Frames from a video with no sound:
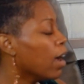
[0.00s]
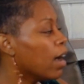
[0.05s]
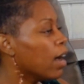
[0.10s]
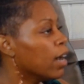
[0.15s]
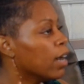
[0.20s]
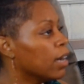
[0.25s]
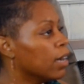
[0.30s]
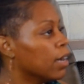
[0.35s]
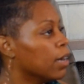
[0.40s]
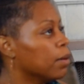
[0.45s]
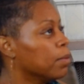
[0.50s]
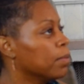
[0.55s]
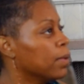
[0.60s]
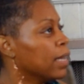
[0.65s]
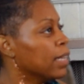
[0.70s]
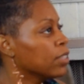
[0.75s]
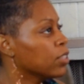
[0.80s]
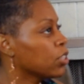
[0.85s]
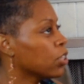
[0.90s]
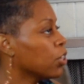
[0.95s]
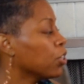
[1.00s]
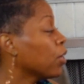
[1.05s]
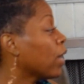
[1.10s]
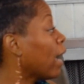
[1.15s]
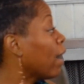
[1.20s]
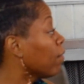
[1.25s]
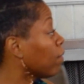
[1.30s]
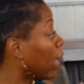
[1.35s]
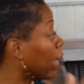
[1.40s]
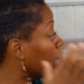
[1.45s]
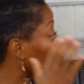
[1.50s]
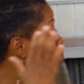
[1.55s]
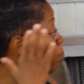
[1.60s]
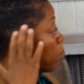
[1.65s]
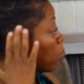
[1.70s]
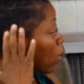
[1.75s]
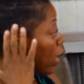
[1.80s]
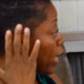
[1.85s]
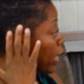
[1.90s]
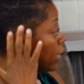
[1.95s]
And so you have like a
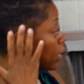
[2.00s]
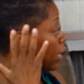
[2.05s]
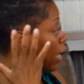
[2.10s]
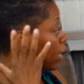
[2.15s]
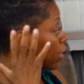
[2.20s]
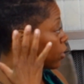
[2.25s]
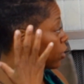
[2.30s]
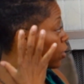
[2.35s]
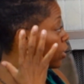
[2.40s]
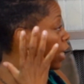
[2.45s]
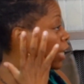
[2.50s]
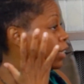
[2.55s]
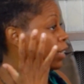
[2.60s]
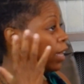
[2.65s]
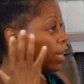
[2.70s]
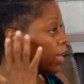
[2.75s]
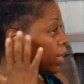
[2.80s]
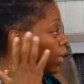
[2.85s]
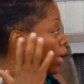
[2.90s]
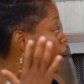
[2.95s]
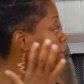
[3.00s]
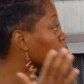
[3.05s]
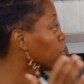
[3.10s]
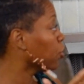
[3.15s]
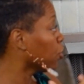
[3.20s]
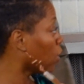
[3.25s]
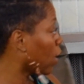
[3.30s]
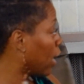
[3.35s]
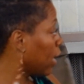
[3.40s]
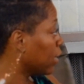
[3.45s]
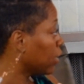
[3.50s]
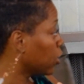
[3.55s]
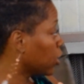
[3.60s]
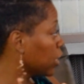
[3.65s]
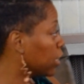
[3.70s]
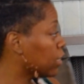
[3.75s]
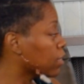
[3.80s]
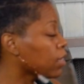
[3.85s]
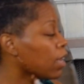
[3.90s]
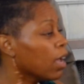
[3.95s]
brain doctor, you got the head doctor,
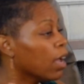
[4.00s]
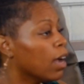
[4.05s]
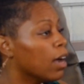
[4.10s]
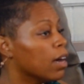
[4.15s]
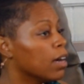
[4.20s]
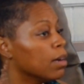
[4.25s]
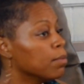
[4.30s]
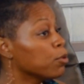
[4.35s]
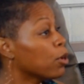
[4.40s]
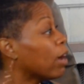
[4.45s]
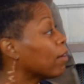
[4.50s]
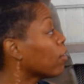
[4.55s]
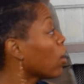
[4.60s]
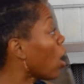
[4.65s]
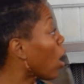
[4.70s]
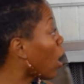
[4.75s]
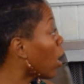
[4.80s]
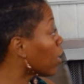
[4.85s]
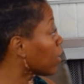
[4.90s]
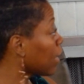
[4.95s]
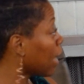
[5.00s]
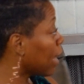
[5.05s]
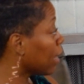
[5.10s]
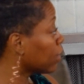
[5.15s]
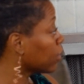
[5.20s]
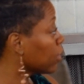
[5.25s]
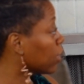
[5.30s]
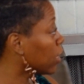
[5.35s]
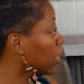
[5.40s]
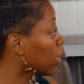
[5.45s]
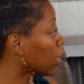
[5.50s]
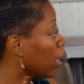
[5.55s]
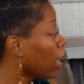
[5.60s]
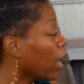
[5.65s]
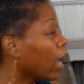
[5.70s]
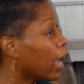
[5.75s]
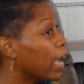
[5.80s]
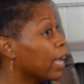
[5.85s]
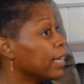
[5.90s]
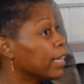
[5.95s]
neurologist, you have a heart doctor,
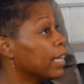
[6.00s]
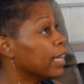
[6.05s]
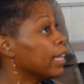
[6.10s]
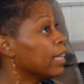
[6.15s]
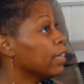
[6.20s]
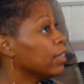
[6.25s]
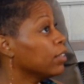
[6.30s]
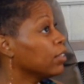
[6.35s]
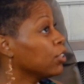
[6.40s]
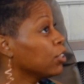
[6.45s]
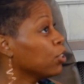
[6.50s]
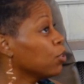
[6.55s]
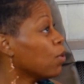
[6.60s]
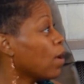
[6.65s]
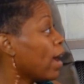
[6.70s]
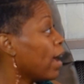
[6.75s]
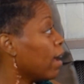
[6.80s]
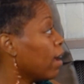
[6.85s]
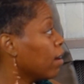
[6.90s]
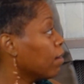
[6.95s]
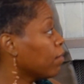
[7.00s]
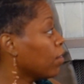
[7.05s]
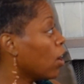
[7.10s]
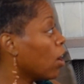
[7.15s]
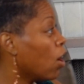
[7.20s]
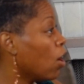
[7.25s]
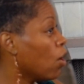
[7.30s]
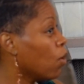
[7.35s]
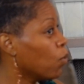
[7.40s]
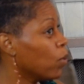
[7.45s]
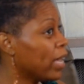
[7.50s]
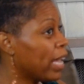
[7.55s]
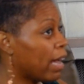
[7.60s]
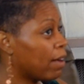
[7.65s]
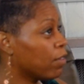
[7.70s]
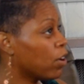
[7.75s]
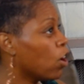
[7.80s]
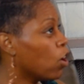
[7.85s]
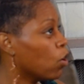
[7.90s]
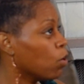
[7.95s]
and then we have a
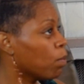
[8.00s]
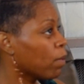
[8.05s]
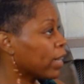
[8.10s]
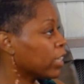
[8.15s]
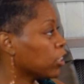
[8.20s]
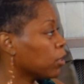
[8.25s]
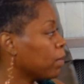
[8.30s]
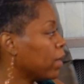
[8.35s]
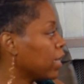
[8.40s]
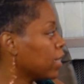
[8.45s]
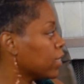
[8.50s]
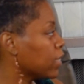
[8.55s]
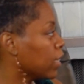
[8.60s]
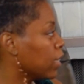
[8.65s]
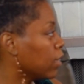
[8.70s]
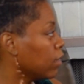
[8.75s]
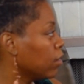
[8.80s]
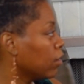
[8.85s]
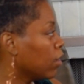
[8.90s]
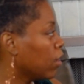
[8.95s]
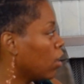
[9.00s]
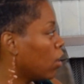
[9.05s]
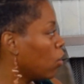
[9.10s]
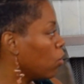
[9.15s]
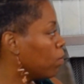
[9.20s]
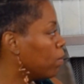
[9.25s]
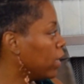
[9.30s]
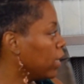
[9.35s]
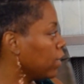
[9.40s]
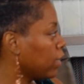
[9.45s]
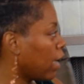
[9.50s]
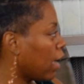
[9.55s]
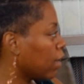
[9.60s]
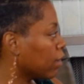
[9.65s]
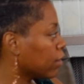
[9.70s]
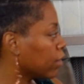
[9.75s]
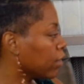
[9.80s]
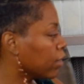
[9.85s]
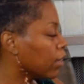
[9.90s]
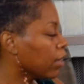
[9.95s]
whole branch of medicine, the OB
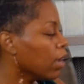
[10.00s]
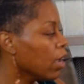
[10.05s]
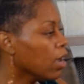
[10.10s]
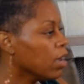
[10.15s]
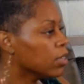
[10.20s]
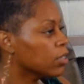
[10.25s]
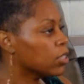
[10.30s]
doctor. Yeah.